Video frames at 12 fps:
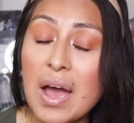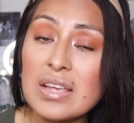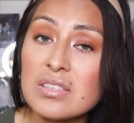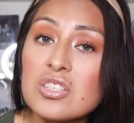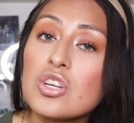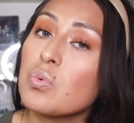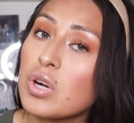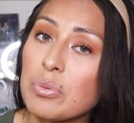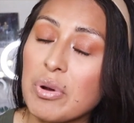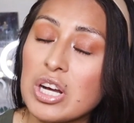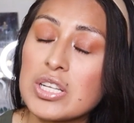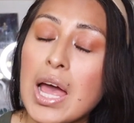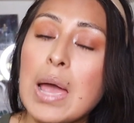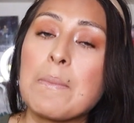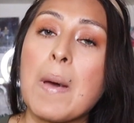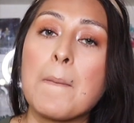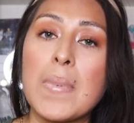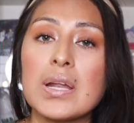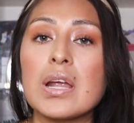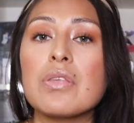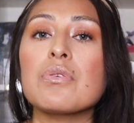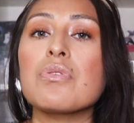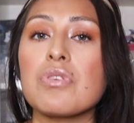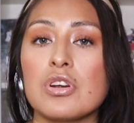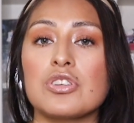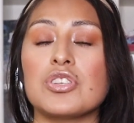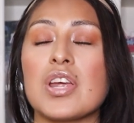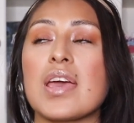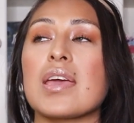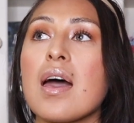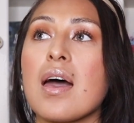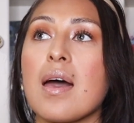I still work part-time Monday through Thursday.